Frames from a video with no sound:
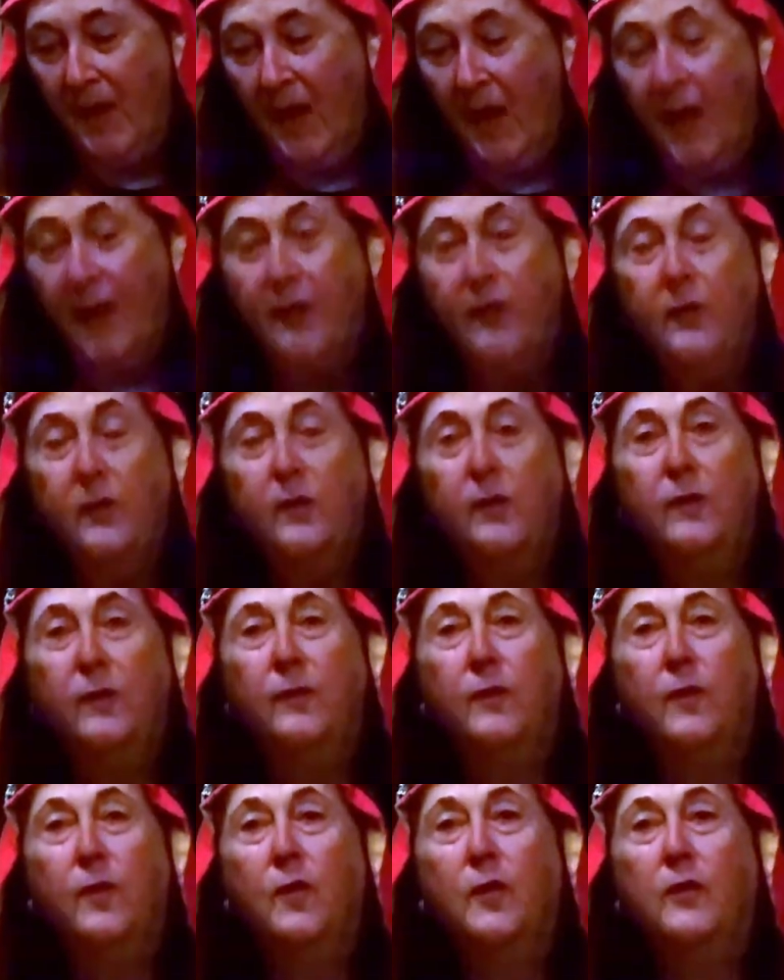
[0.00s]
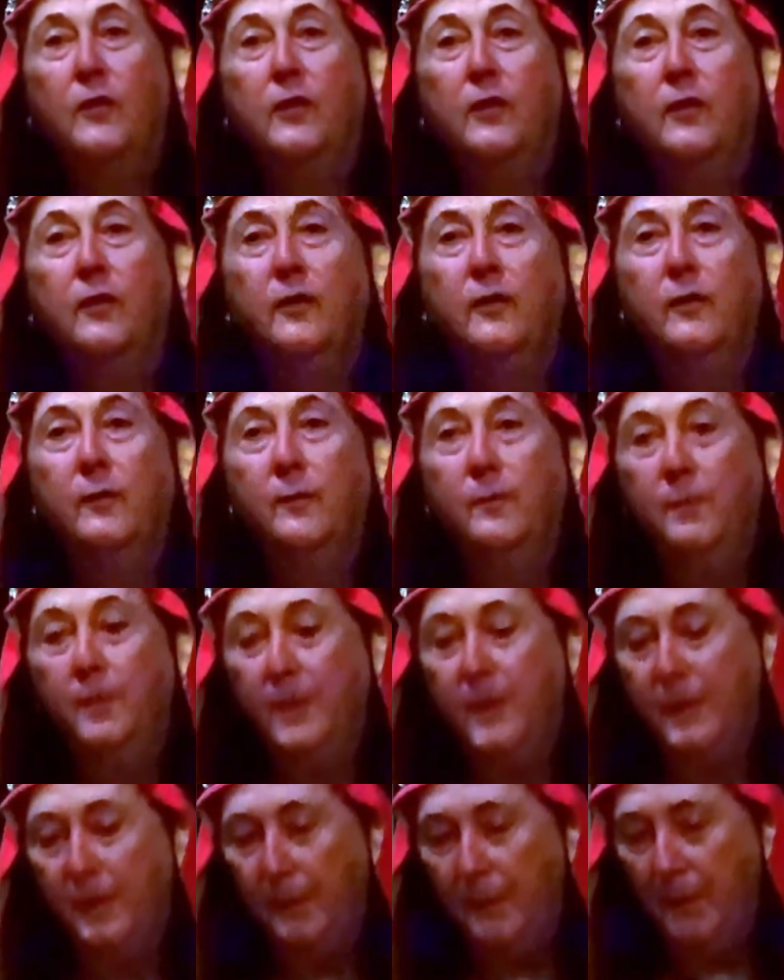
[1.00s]
And good fortune
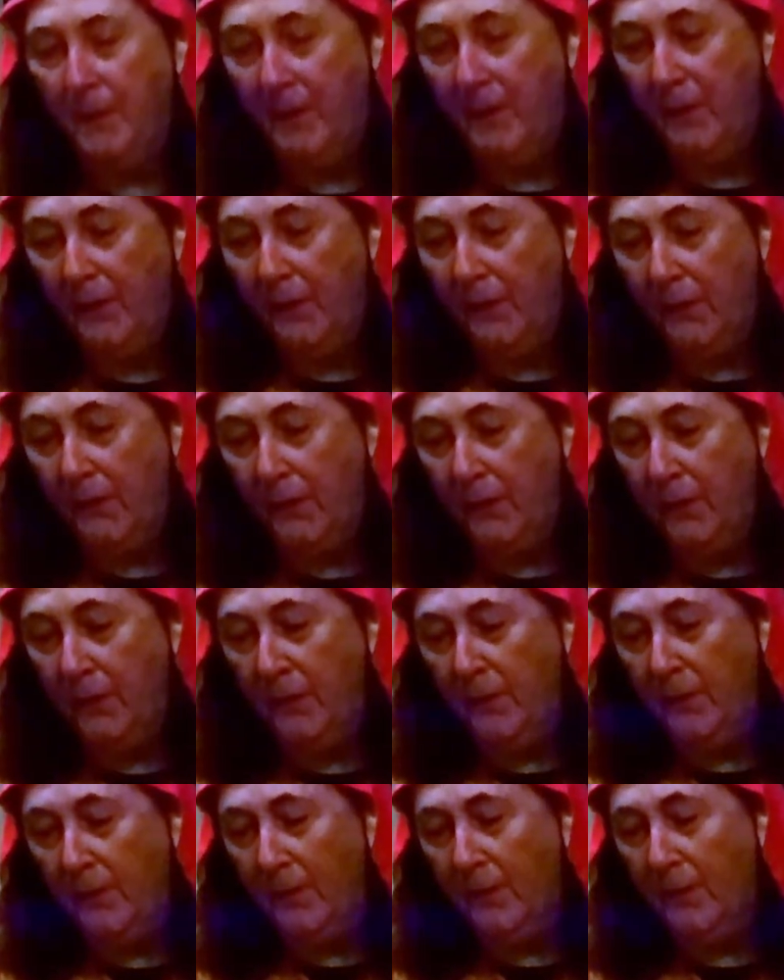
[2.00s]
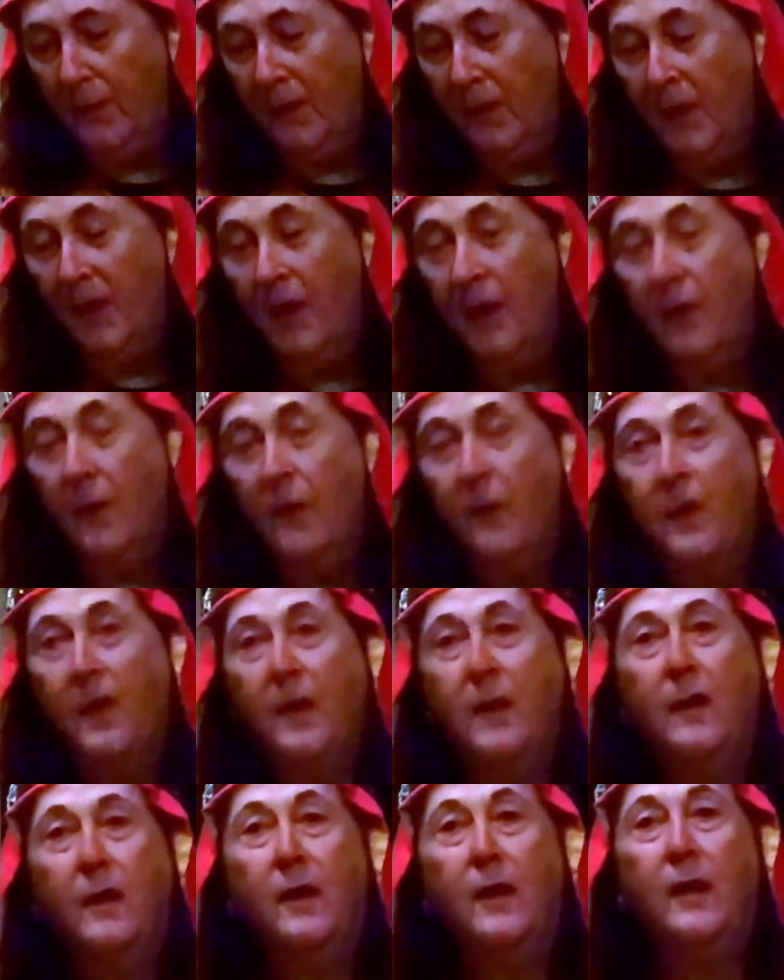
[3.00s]
be with you
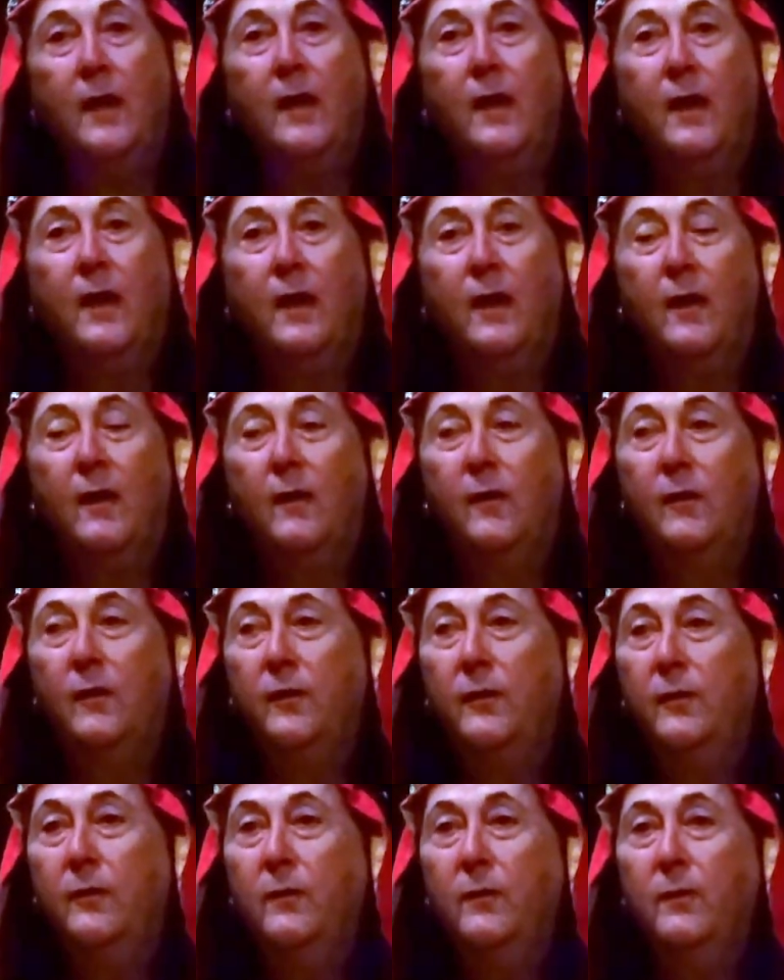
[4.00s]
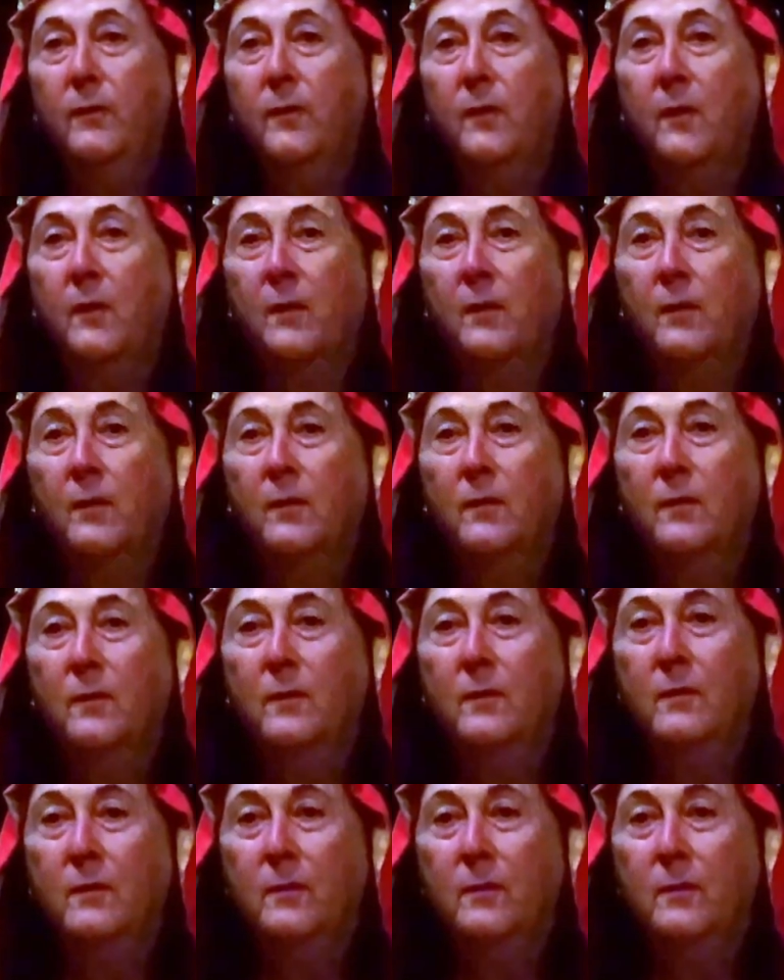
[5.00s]
where'er you roam.